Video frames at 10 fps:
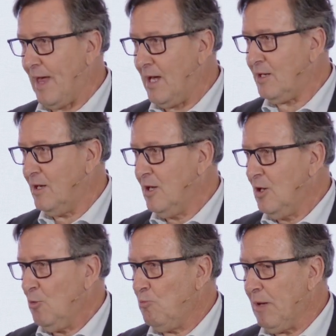that,
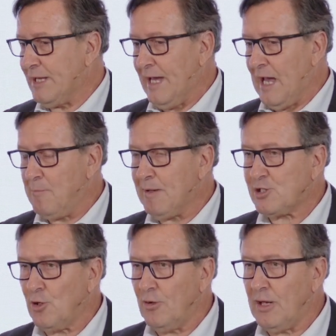but the
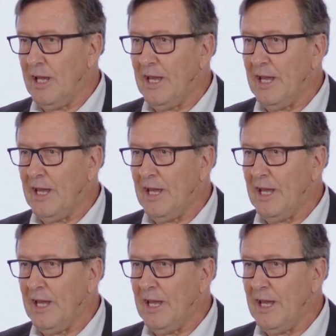Amazon